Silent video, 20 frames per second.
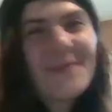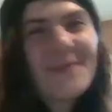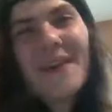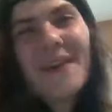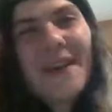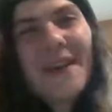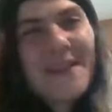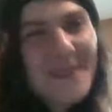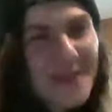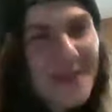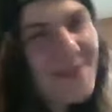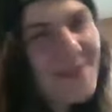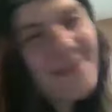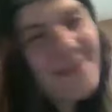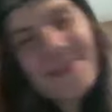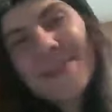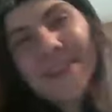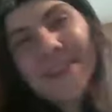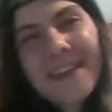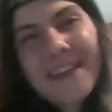I know
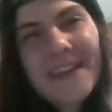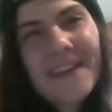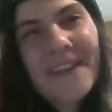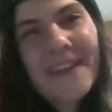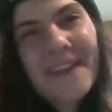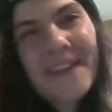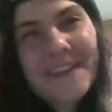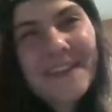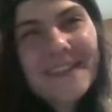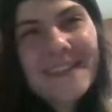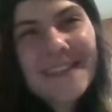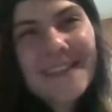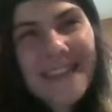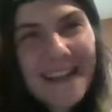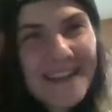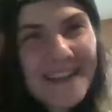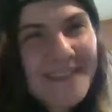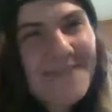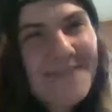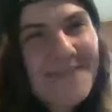you're here
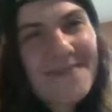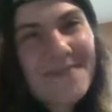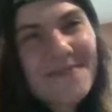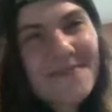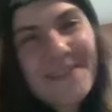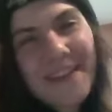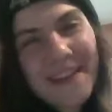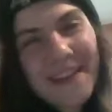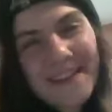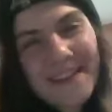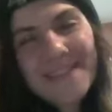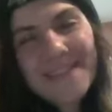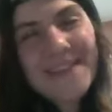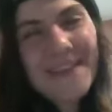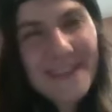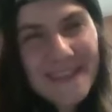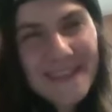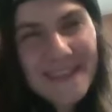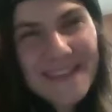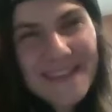standing and like
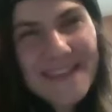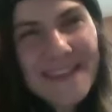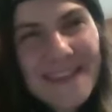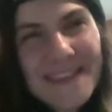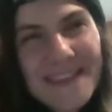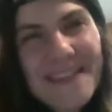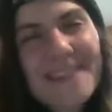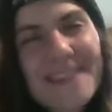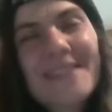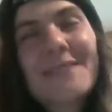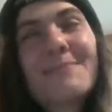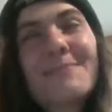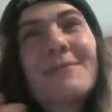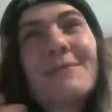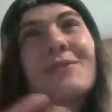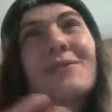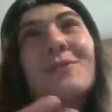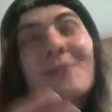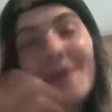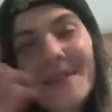talking to us and it's
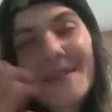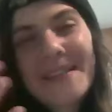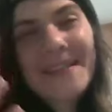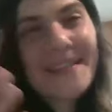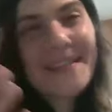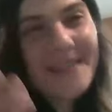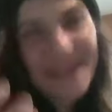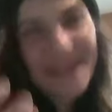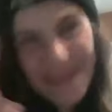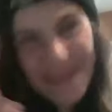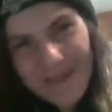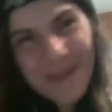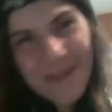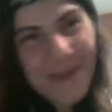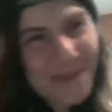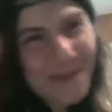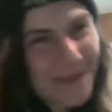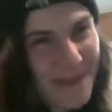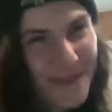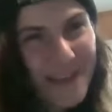been 20
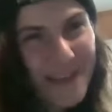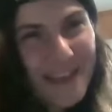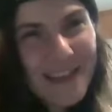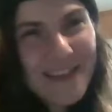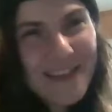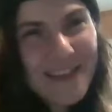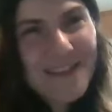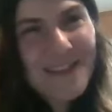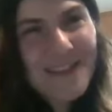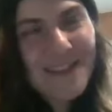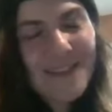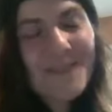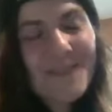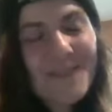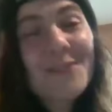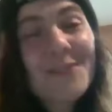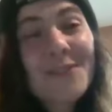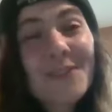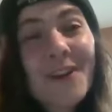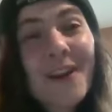or 15 years
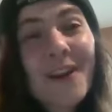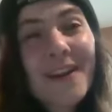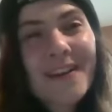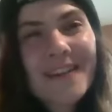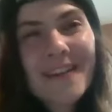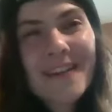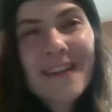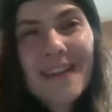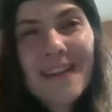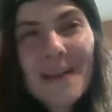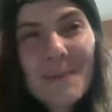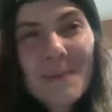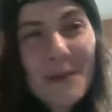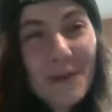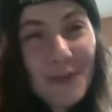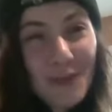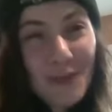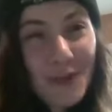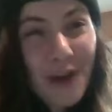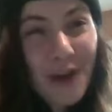you started. But
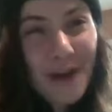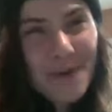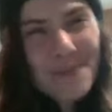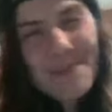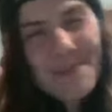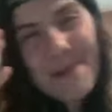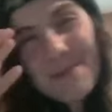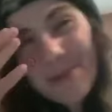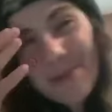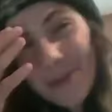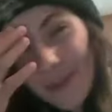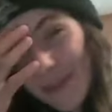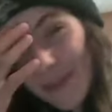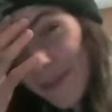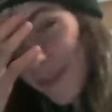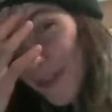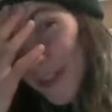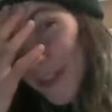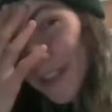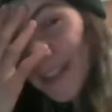if you try to remember the
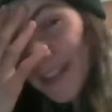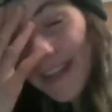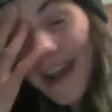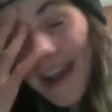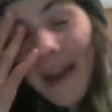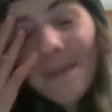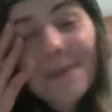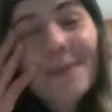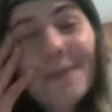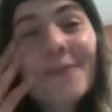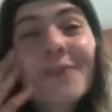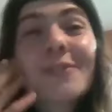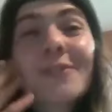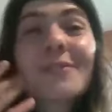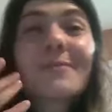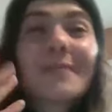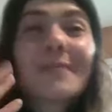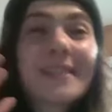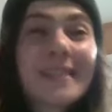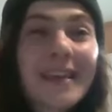first time, the
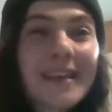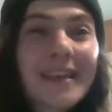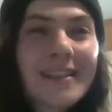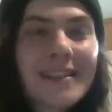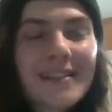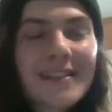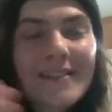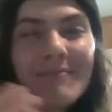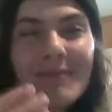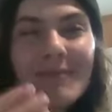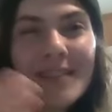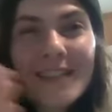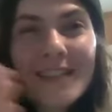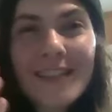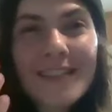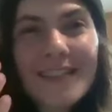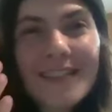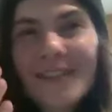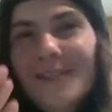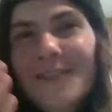first mistakes, the
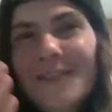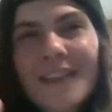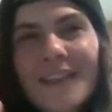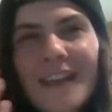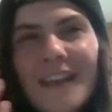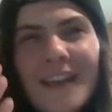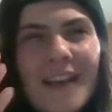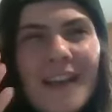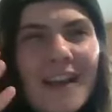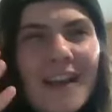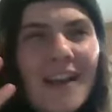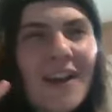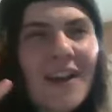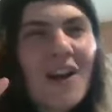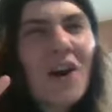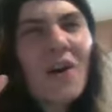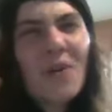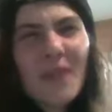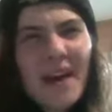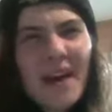mistakes that you're like,
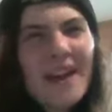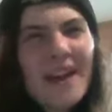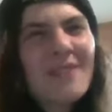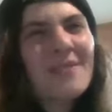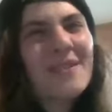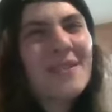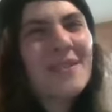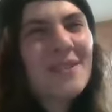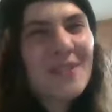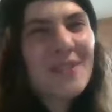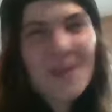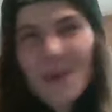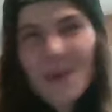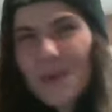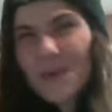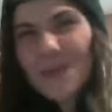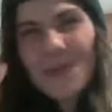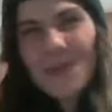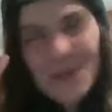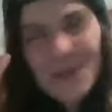well, that was so
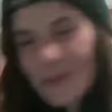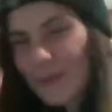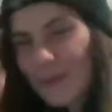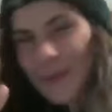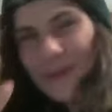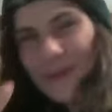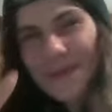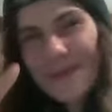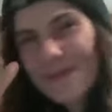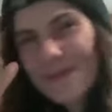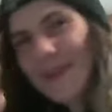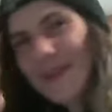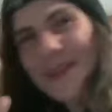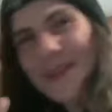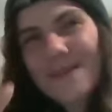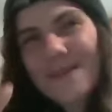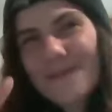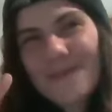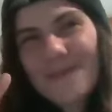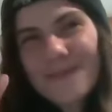stupid of
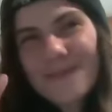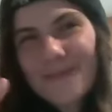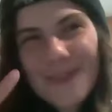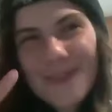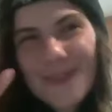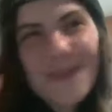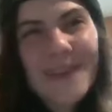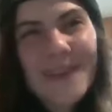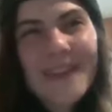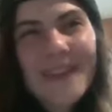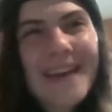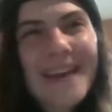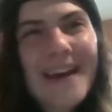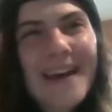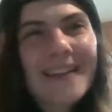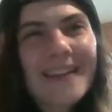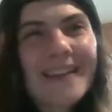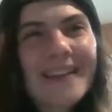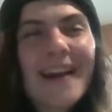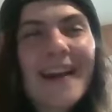me of doing
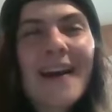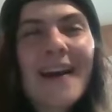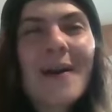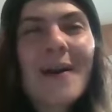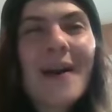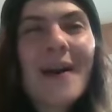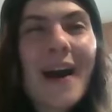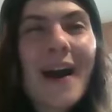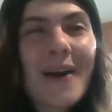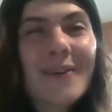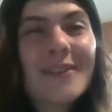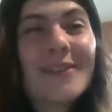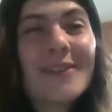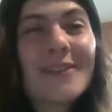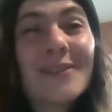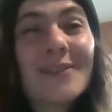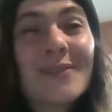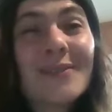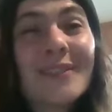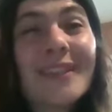that. How
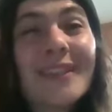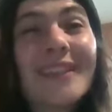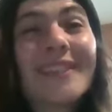did you